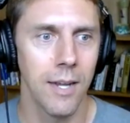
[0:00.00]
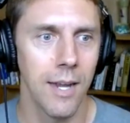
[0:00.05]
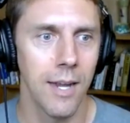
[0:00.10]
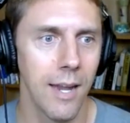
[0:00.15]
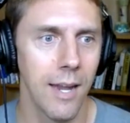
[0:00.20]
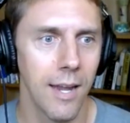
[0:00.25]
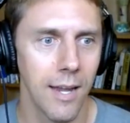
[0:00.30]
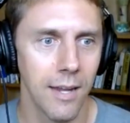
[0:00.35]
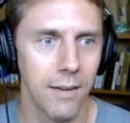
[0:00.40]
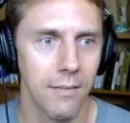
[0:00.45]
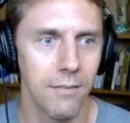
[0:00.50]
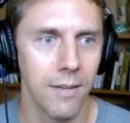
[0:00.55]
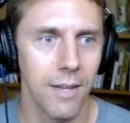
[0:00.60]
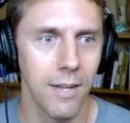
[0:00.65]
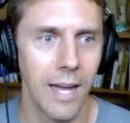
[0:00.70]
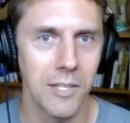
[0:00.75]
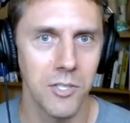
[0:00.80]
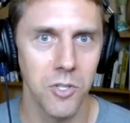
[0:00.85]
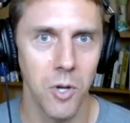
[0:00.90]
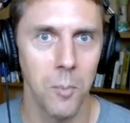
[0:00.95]
And
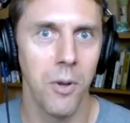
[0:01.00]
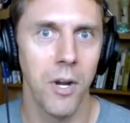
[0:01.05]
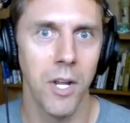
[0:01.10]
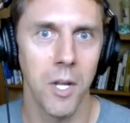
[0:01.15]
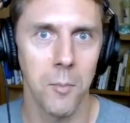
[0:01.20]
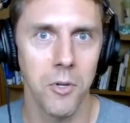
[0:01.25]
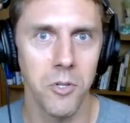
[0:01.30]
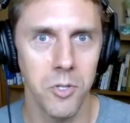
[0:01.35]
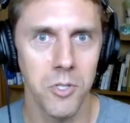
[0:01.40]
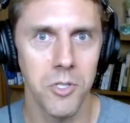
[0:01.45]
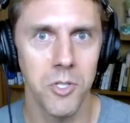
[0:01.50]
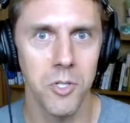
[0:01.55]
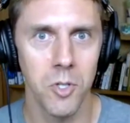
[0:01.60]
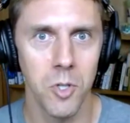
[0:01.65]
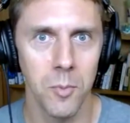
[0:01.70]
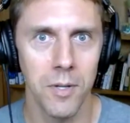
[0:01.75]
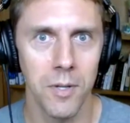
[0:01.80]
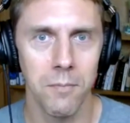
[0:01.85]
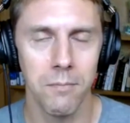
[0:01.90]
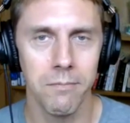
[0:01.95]
I started putting them on
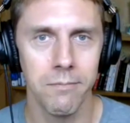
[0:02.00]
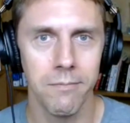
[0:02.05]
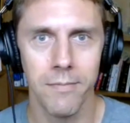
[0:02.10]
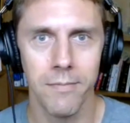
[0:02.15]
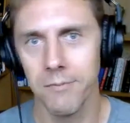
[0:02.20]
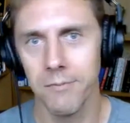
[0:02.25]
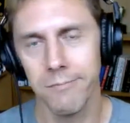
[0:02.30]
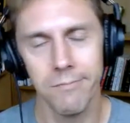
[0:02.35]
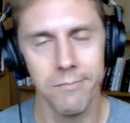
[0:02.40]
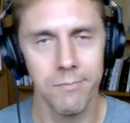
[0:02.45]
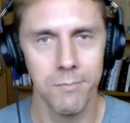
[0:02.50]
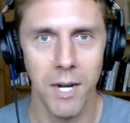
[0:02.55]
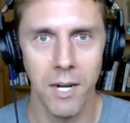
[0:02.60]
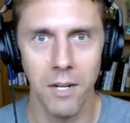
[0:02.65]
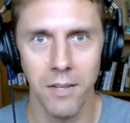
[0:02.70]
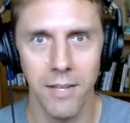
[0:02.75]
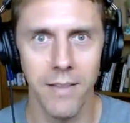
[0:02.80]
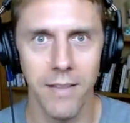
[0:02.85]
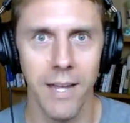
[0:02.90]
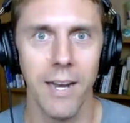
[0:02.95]
YouTube, and
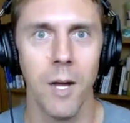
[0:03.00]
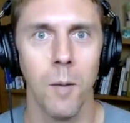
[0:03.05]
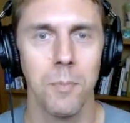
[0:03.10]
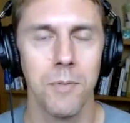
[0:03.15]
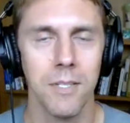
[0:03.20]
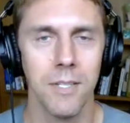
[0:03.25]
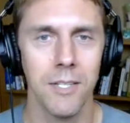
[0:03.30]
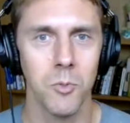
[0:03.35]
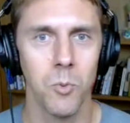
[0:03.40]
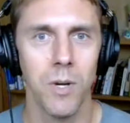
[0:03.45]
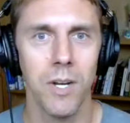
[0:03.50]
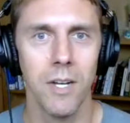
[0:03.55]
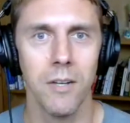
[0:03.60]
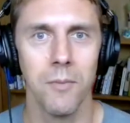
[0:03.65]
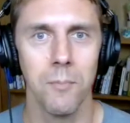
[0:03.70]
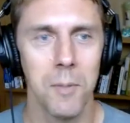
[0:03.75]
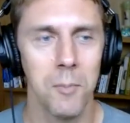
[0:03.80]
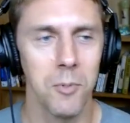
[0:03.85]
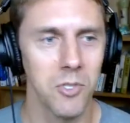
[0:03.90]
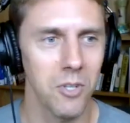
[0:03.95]
apparently that helped as well.
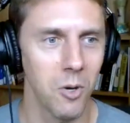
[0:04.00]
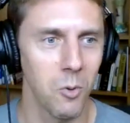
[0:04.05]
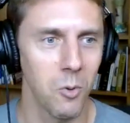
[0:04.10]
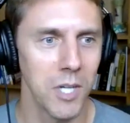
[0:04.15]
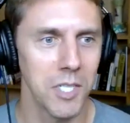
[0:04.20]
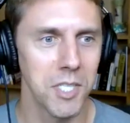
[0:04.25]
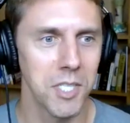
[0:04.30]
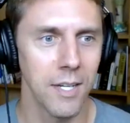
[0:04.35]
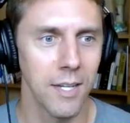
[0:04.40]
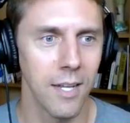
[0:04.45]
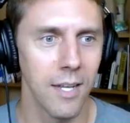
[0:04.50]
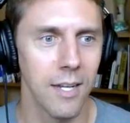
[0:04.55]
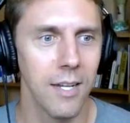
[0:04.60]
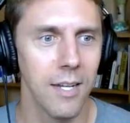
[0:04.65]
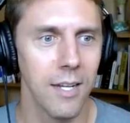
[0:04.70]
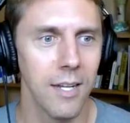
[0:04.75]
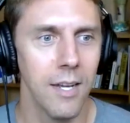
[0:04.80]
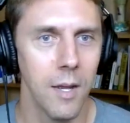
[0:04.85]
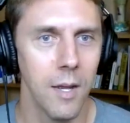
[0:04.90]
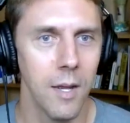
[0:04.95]
People started watching it.
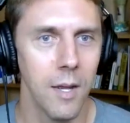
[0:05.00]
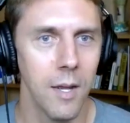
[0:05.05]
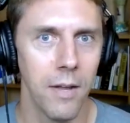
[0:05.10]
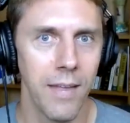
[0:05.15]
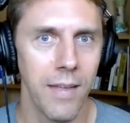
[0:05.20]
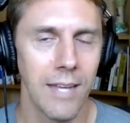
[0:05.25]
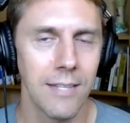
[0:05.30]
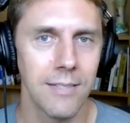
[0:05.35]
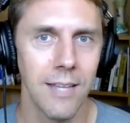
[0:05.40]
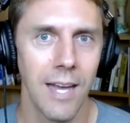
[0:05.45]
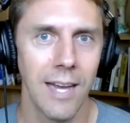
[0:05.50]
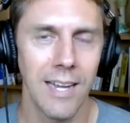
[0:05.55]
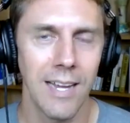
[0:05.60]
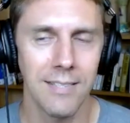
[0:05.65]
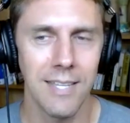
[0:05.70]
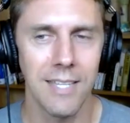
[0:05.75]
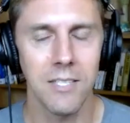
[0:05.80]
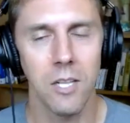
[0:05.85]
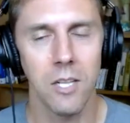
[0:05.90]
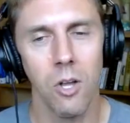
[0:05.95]
But I
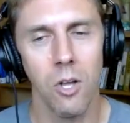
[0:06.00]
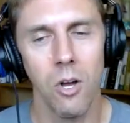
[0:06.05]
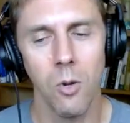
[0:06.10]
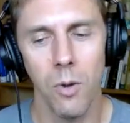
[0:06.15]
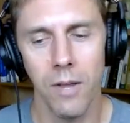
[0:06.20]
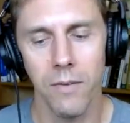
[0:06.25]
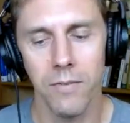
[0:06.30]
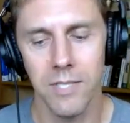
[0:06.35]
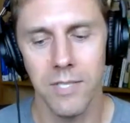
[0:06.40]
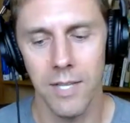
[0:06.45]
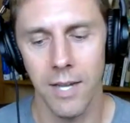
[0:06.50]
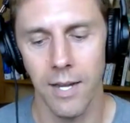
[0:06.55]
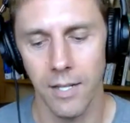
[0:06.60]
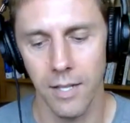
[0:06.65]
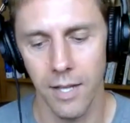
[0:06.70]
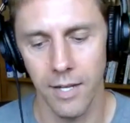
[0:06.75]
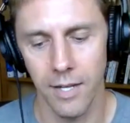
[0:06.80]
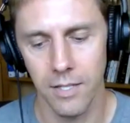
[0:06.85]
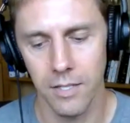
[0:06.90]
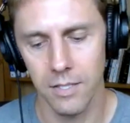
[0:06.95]
guess that's a long way of saying,
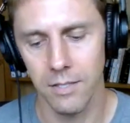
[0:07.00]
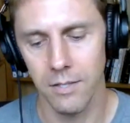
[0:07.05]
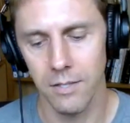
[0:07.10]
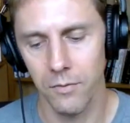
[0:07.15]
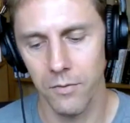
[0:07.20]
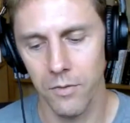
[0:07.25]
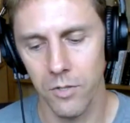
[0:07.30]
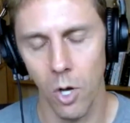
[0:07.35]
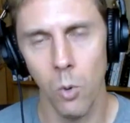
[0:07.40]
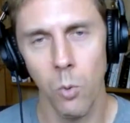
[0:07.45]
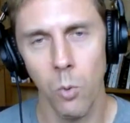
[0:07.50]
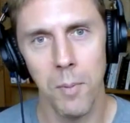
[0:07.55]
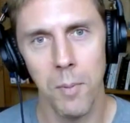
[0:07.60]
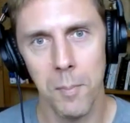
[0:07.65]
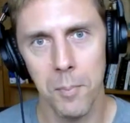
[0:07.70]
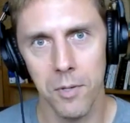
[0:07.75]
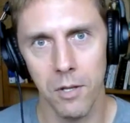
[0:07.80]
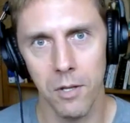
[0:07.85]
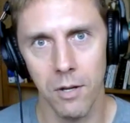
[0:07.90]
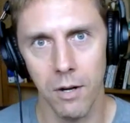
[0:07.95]
like, go where
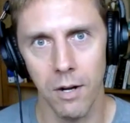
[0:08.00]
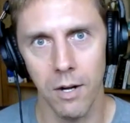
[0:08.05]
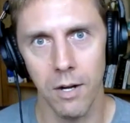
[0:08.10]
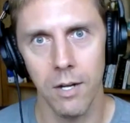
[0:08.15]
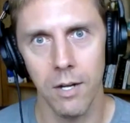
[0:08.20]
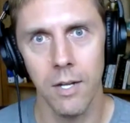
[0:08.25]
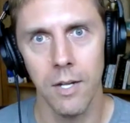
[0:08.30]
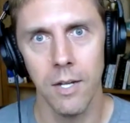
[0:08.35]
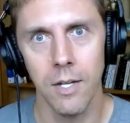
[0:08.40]
people are.